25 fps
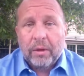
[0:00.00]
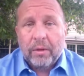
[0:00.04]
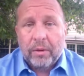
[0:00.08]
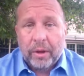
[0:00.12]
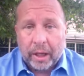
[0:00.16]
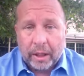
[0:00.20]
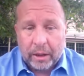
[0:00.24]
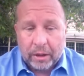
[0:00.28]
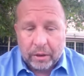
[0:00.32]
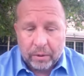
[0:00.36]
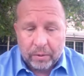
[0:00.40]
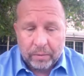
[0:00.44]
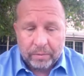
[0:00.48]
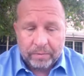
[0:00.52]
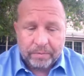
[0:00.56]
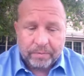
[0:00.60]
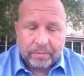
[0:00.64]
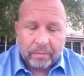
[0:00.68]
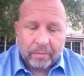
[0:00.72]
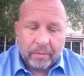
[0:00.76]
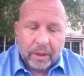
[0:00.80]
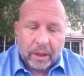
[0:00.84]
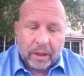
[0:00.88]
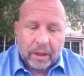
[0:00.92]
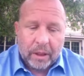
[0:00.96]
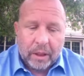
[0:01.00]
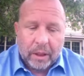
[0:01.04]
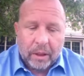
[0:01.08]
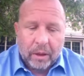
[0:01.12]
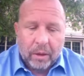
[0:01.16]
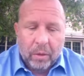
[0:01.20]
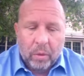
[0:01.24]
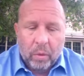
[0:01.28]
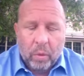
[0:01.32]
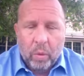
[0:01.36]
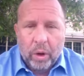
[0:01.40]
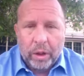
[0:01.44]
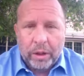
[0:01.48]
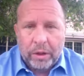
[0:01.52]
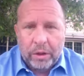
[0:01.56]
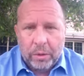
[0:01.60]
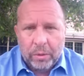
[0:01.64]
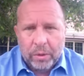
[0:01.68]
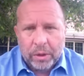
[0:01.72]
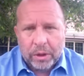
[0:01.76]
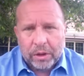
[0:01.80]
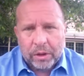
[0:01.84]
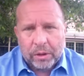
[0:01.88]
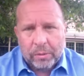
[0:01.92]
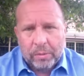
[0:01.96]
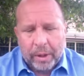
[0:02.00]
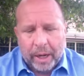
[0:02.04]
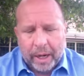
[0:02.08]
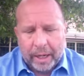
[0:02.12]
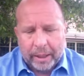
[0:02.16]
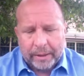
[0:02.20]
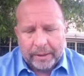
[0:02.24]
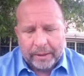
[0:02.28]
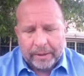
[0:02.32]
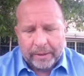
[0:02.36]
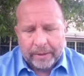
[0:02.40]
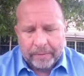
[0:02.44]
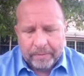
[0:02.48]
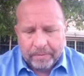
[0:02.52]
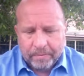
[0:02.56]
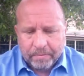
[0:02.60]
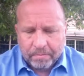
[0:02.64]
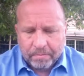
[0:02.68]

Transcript: Thank you. What to expect?